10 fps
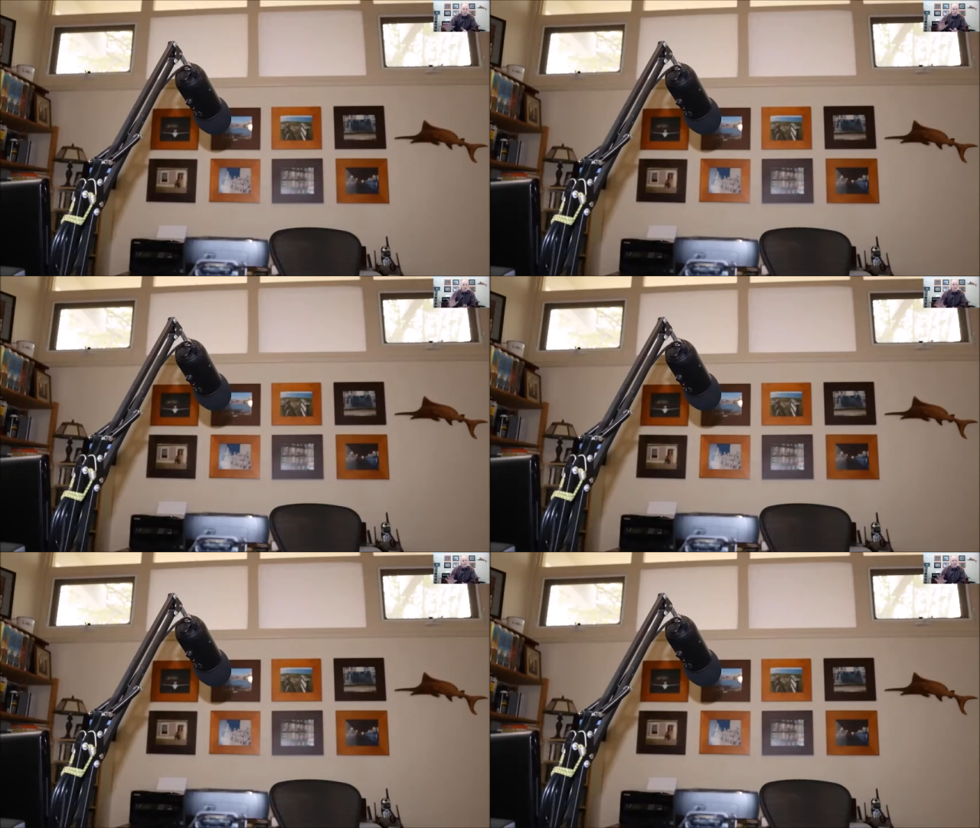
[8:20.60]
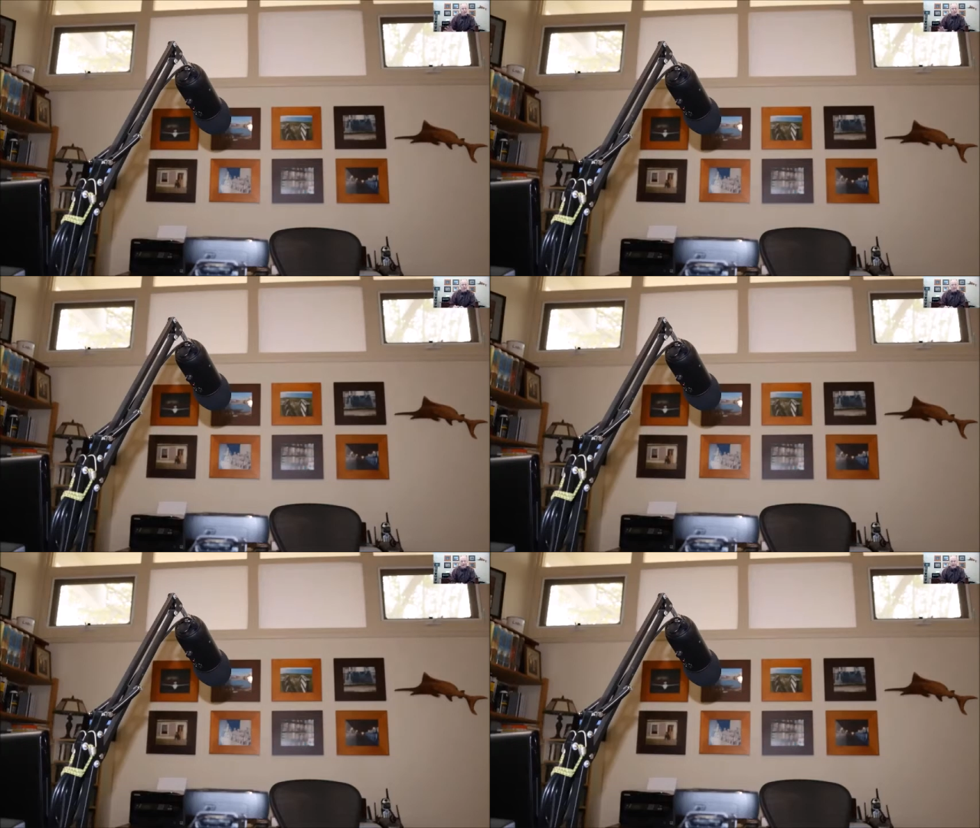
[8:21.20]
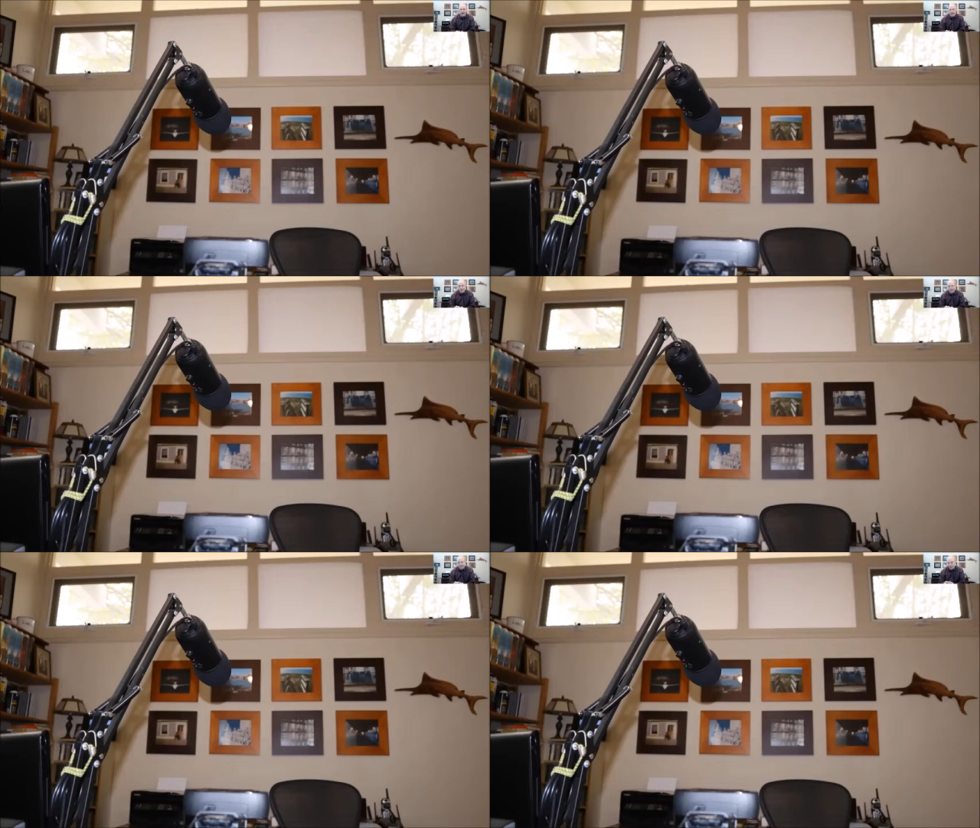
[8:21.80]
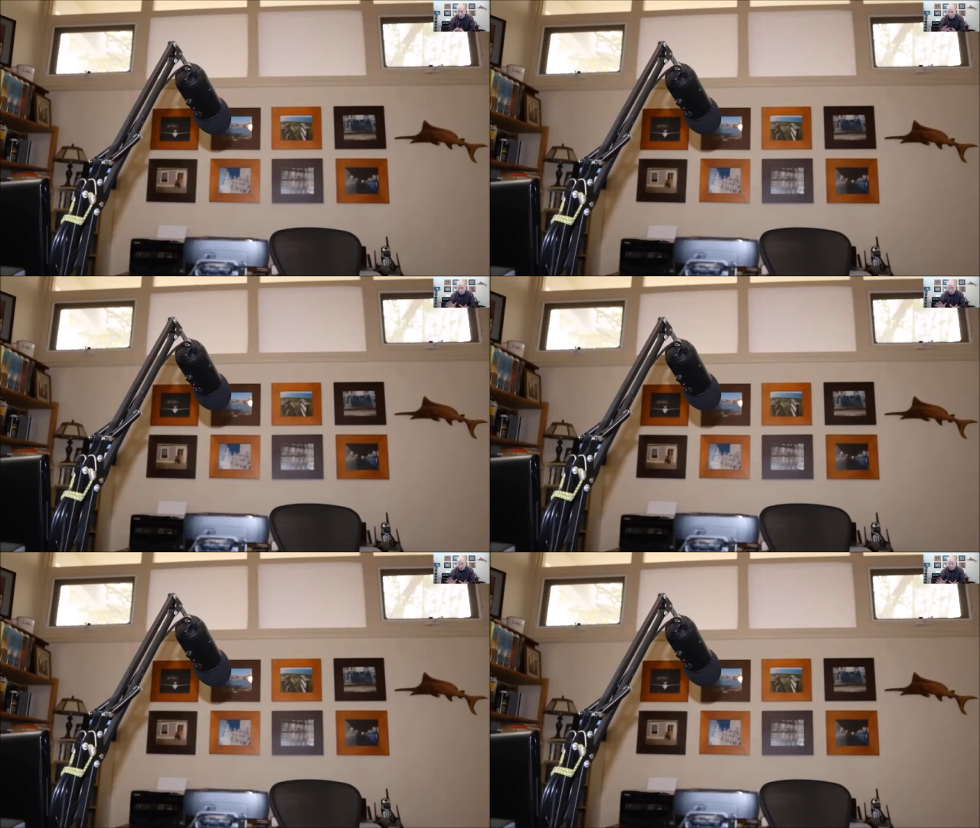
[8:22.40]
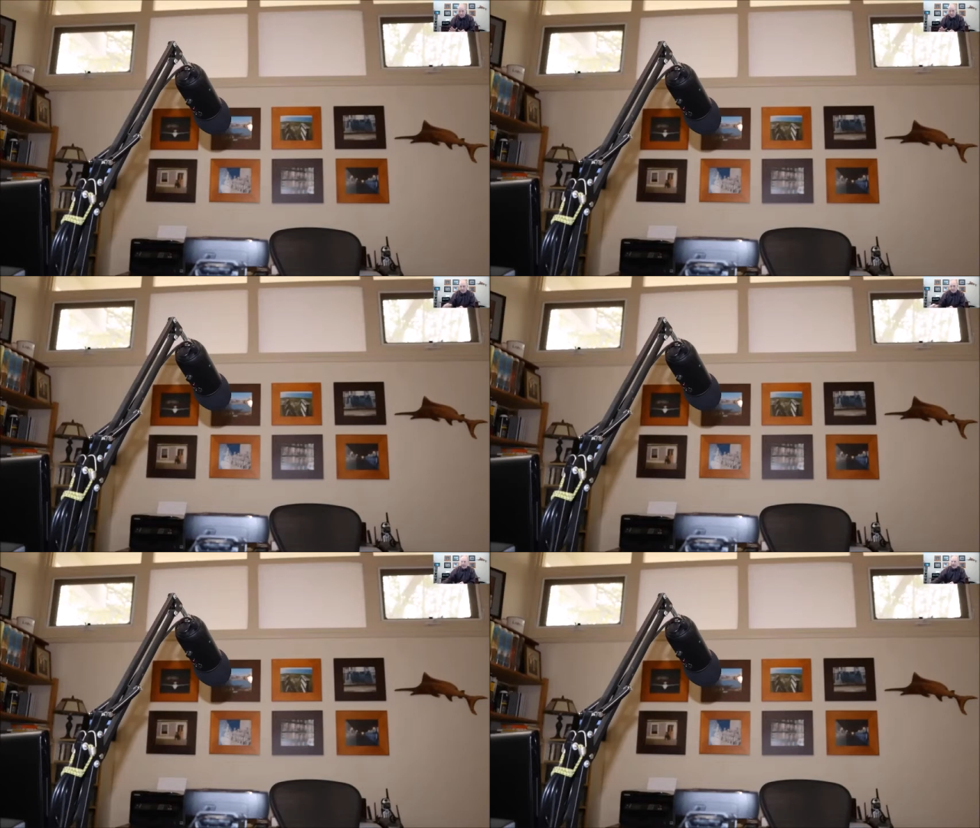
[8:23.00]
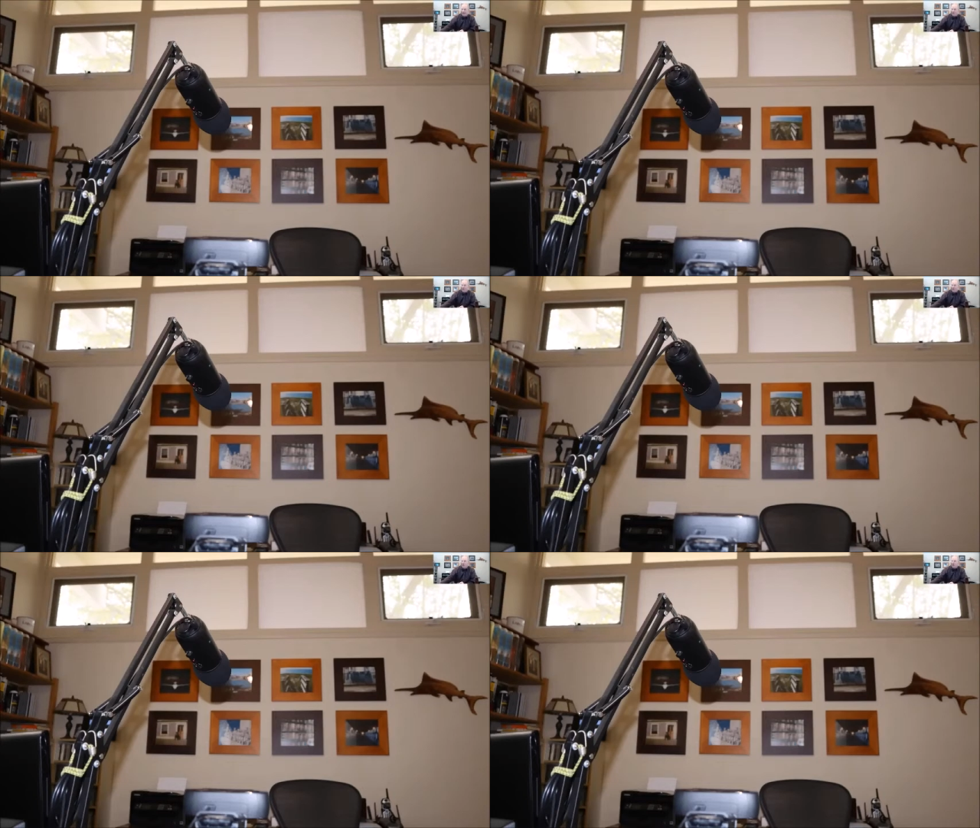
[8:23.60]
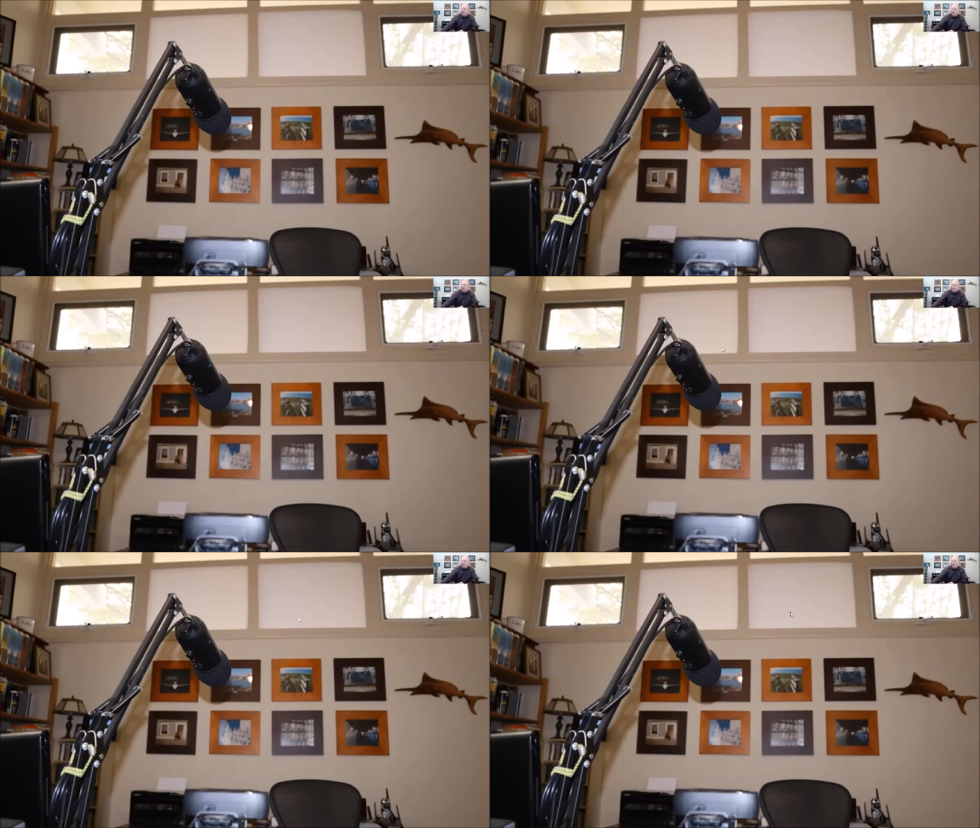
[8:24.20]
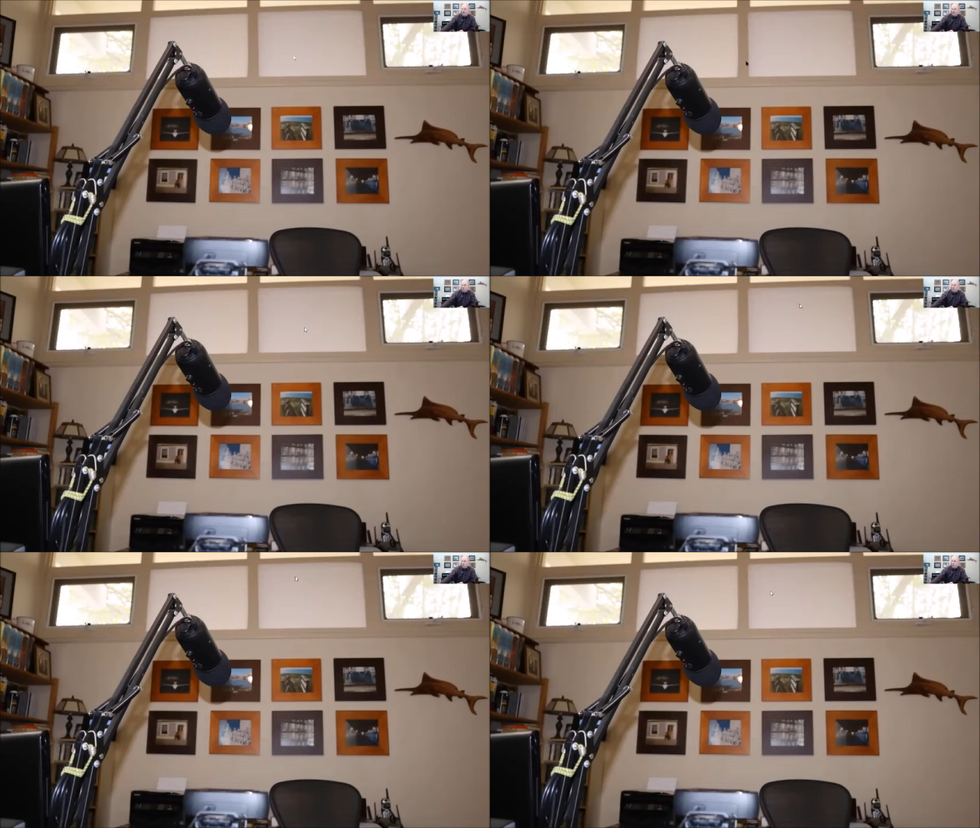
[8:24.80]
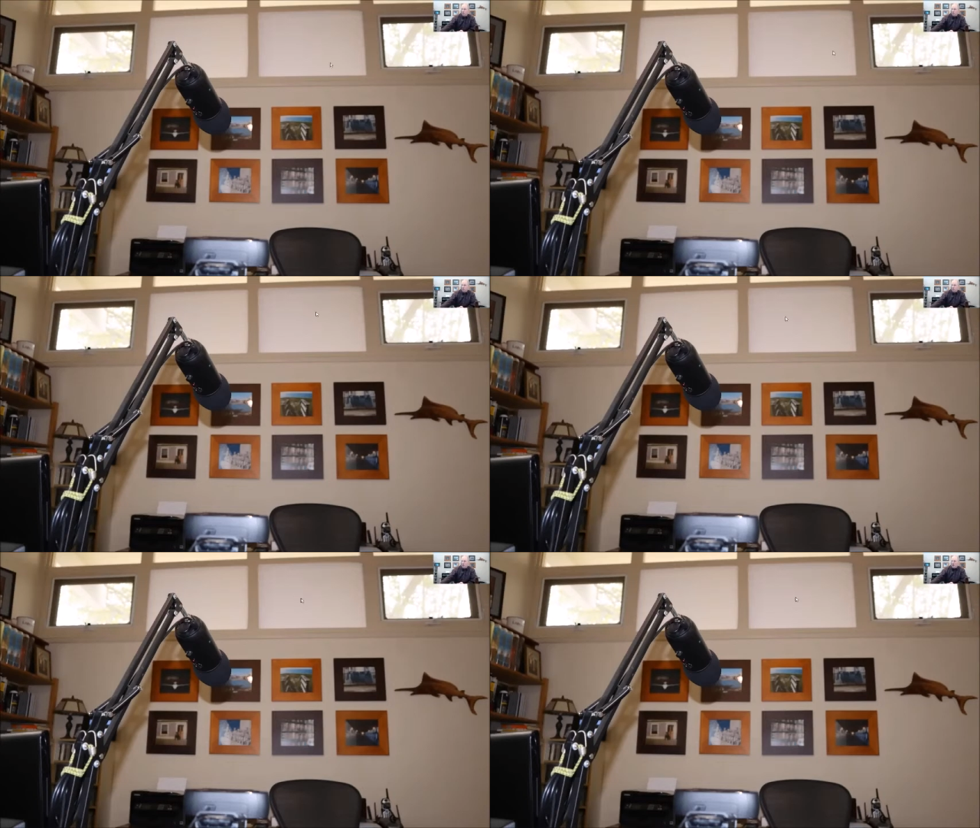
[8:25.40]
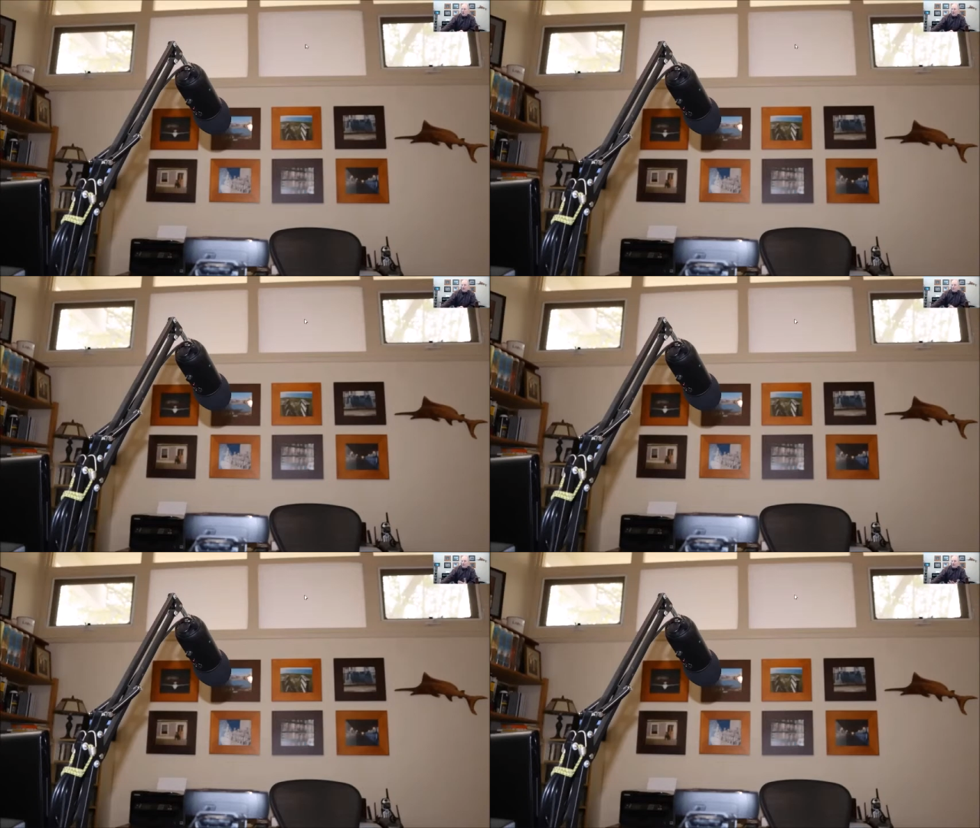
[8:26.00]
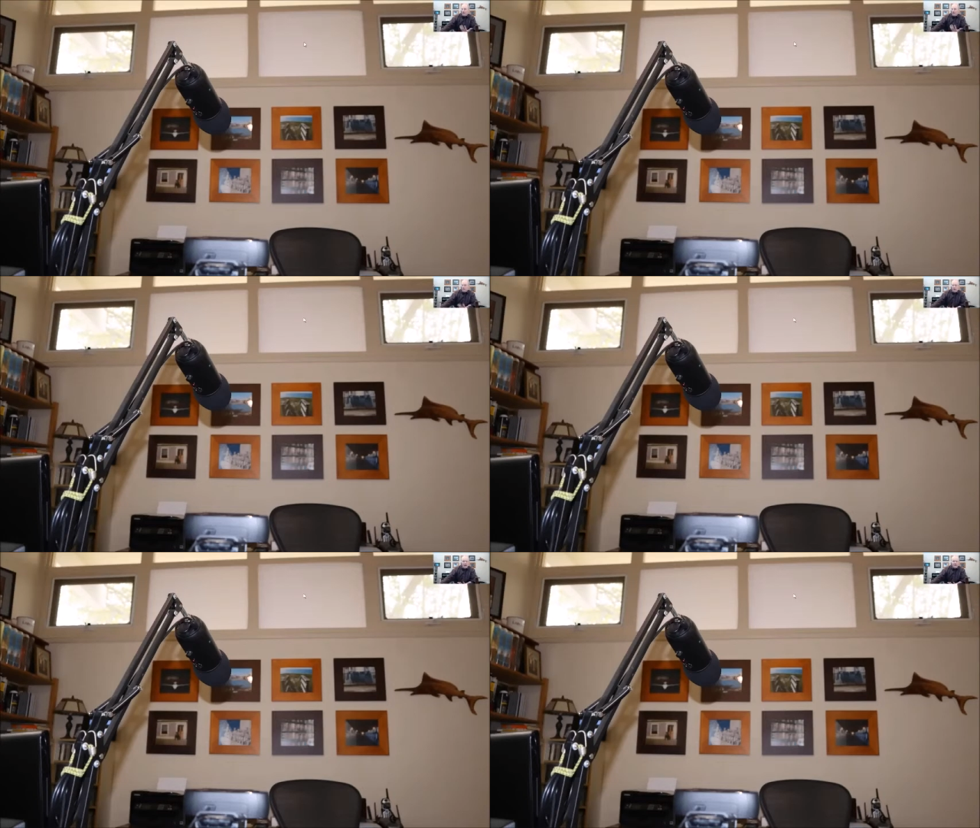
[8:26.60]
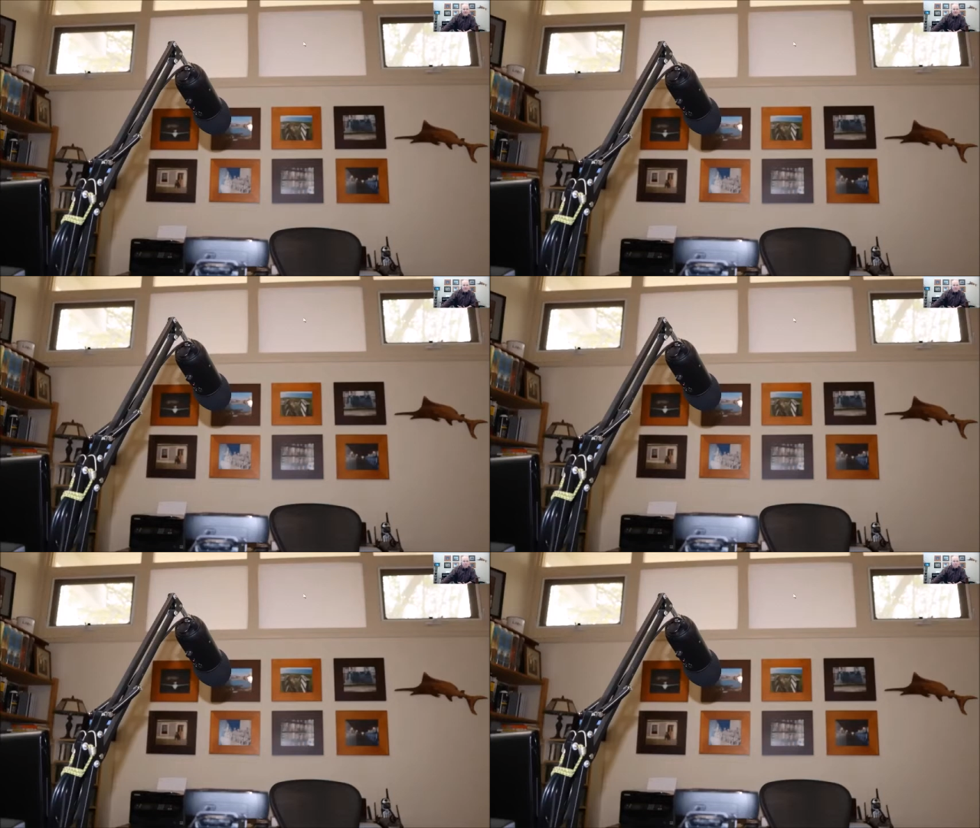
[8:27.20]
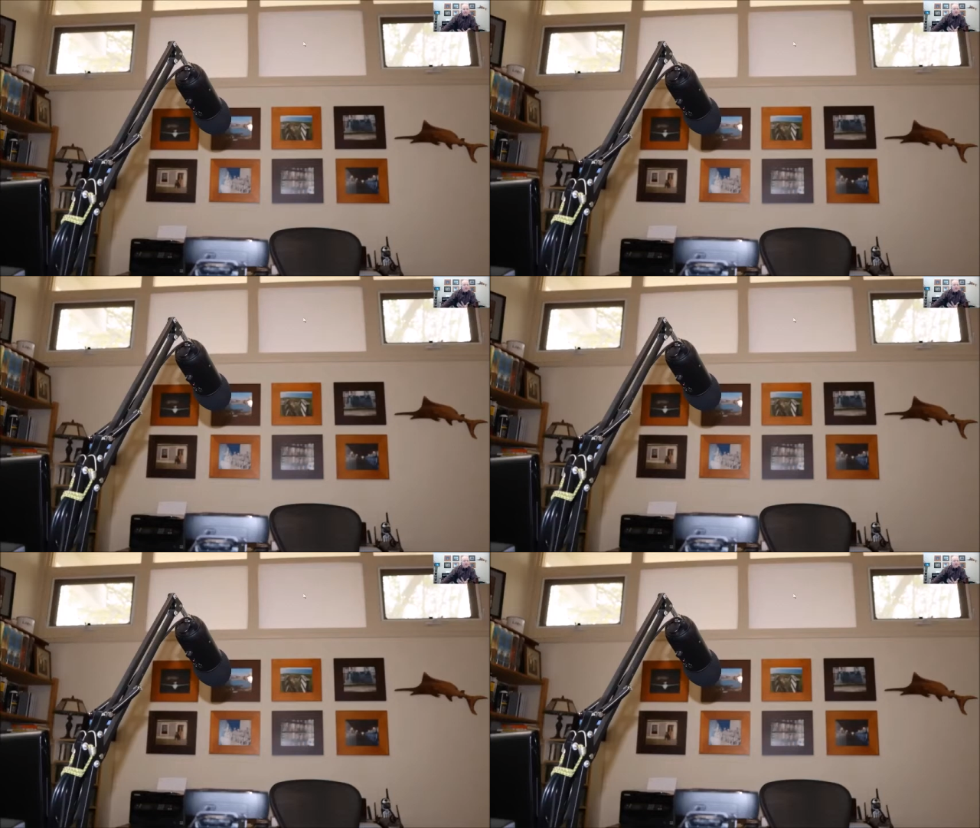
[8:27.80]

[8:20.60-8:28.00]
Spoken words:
(no speaker visible)